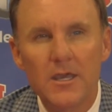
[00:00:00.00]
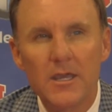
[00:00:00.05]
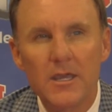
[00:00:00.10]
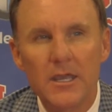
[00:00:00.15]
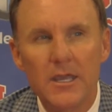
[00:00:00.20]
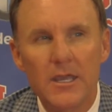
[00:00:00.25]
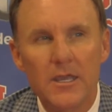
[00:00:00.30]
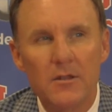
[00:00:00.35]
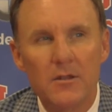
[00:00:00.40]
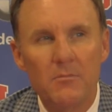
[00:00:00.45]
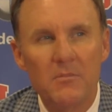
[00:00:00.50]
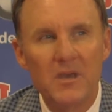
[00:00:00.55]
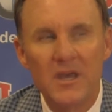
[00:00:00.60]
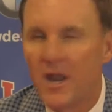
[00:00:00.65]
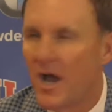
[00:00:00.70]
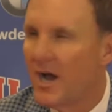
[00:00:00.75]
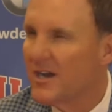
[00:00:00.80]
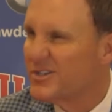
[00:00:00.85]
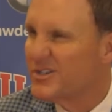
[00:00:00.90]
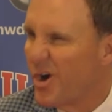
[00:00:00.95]
you know, mid
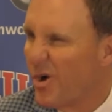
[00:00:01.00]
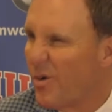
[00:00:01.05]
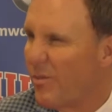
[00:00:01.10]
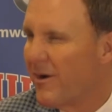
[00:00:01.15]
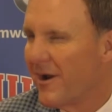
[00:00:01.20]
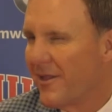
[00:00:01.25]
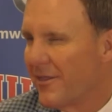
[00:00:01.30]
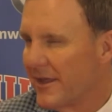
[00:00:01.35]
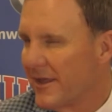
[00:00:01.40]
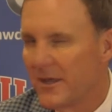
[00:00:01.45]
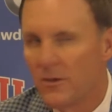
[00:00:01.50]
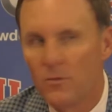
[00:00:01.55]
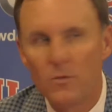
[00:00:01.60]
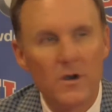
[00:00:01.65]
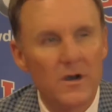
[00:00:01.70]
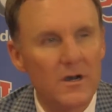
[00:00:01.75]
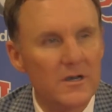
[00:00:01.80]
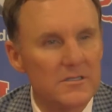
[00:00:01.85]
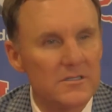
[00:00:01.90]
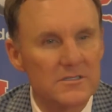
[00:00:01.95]
October I think it
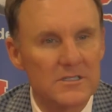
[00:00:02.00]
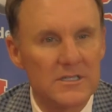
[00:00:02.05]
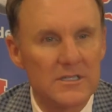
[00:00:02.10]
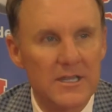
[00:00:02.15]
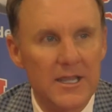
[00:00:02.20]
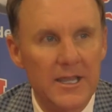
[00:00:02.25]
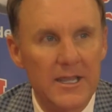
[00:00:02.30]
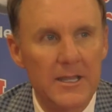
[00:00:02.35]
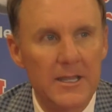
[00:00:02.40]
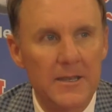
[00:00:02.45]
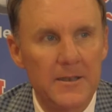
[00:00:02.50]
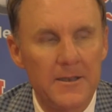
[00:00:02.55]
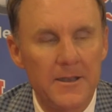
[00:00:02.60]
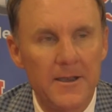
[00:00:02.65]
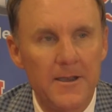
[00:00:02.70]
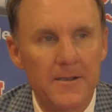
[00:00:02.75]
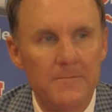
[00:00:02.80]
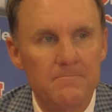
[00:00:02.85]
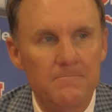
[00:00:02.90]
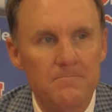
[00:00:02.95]
was, and and
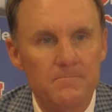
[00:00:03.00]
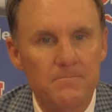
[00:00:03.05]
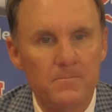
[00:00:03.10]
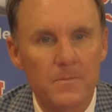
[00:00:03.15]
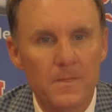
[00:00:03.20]
um,